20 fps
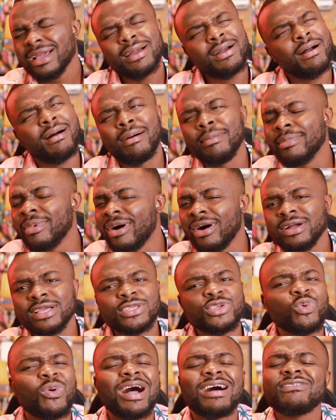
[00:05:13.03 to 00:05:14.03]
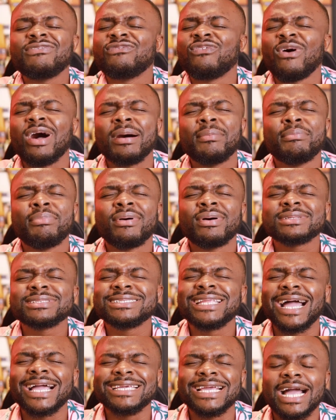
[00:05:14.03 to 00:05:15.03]
Omo, you have for
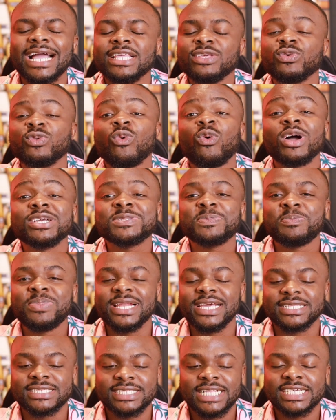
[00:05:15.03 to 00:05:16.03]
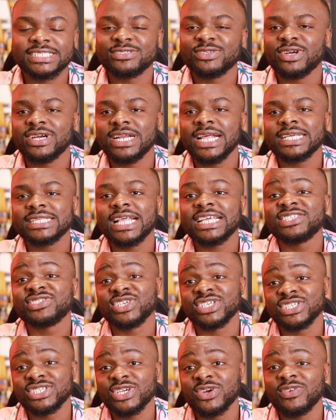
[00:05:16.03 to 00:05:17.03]
about tire, you wash plates. That's
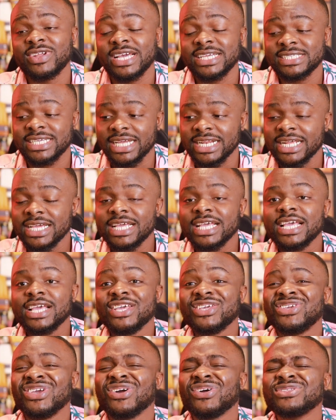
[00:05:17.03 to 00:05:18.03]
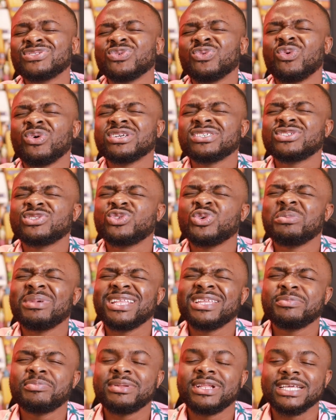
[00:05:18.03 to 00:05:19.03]
translation of what I said. You're going to wash so
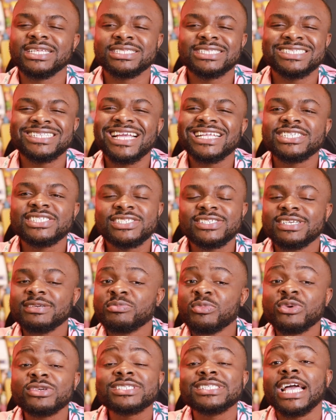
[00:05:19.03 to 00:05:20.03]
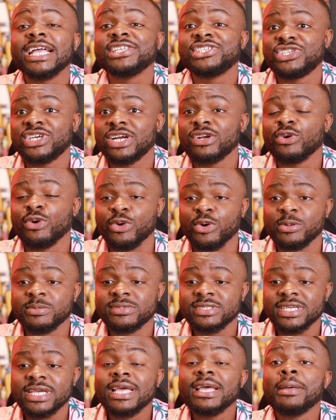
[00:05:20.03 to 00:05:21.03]
many plates. In Nigeria, most Nigerian
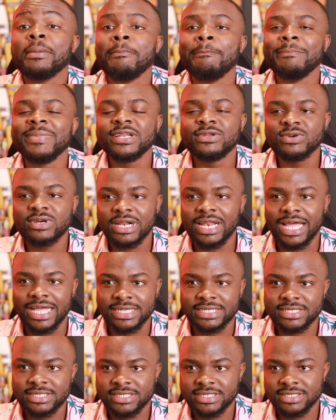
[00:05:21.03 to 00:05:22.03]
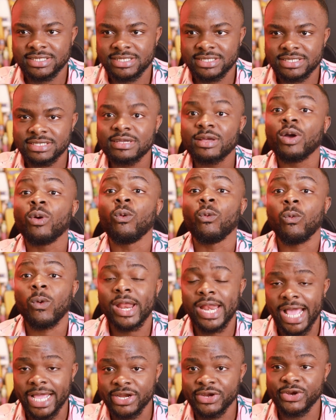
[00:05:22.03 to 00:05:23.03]
homes, middle class,
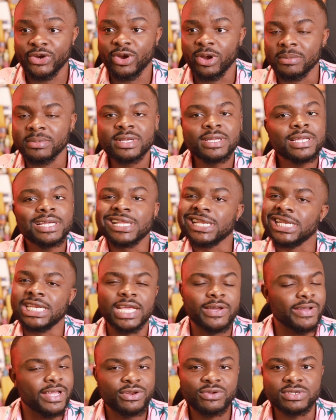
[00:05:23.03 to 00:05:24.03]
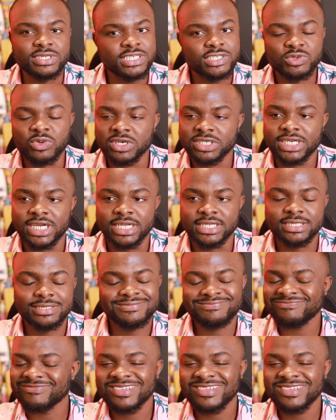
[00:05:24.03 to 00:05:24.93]
when I grew up, there were no dishwashers.